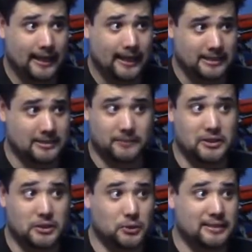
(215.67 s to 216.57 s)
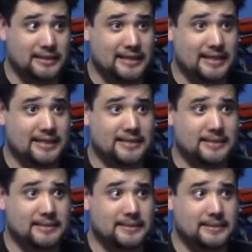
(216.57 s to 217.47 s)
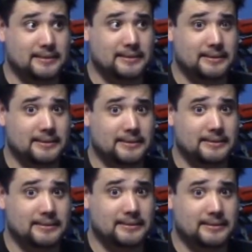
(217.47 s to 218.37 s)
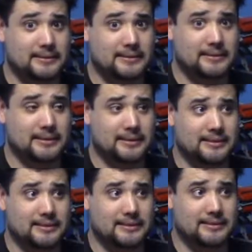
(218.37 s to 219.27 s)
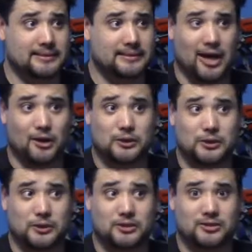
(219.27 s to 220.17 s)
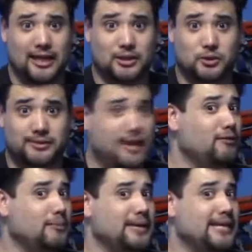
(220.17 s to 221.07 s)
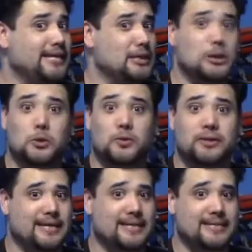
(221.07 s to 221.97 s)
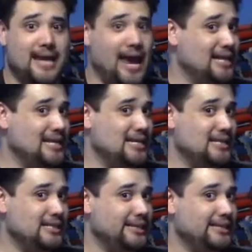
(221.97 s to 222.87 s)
And some of the nudity is on characters that should never be nude in any